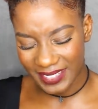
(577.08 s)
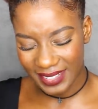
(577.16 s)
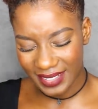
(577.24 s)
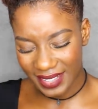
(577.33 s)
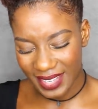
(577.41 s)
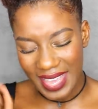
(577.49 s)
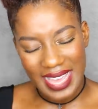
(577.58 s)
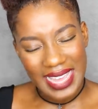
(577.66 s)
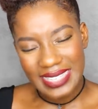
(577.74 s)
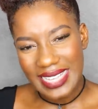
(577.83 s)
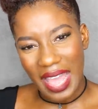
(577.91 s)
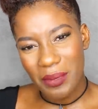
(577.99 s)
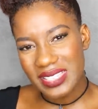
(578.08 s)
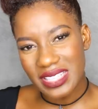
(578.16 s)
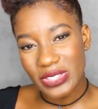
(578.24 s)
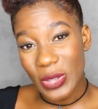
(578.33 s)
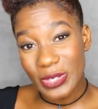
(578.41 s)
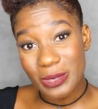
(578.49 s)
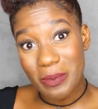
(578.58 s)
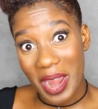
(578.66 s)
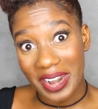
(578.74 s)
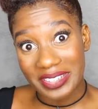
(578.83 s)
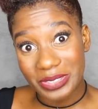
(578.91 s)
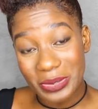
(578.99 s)
that wasn't so
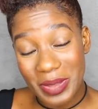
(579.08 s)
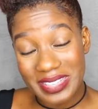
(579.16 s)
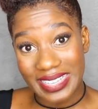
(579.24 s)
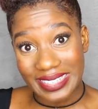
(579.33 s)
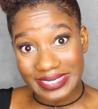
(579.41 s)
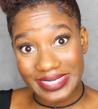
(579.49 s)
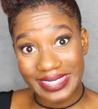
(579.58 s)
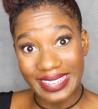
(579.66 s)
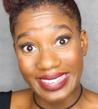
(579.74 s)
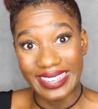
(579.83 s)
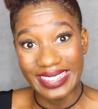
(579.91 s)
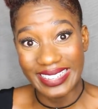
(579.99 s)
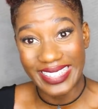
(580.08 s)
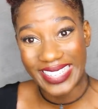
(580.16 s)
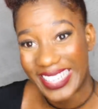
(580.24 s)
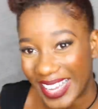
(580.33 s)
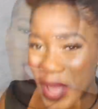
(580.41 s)
smart, was it?